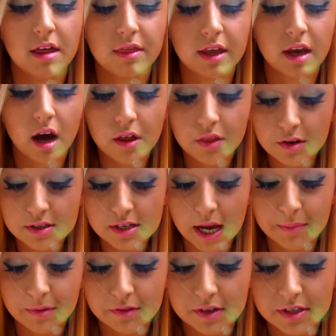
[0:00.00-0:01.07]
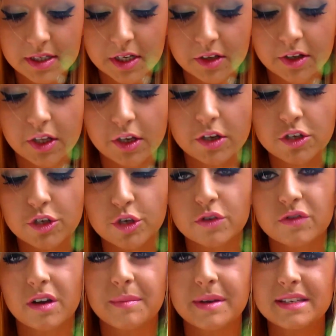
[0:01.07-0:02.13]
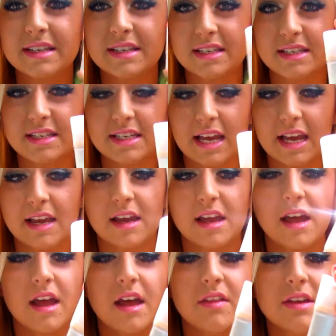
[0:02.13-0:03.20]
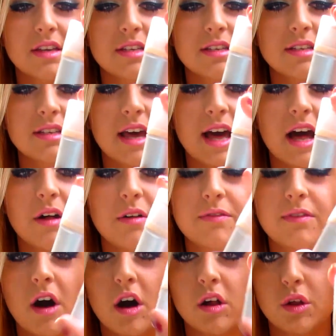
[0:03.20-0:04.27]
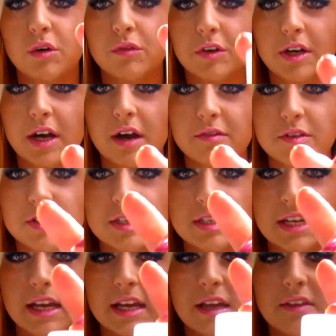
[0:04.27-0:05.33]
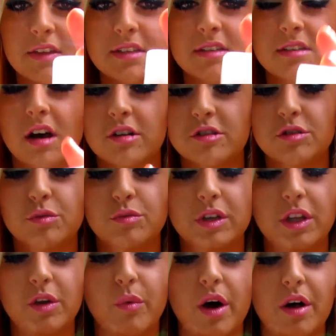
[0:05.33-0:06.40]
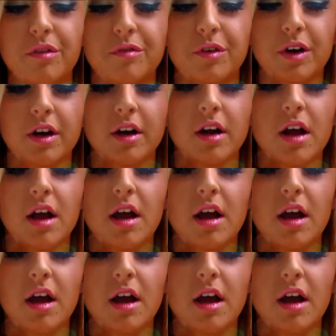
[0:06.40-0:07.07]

the other type of concealer that you can choose from is a stick. This is the e.l.f. All Over Cover Stick. This is also really well for...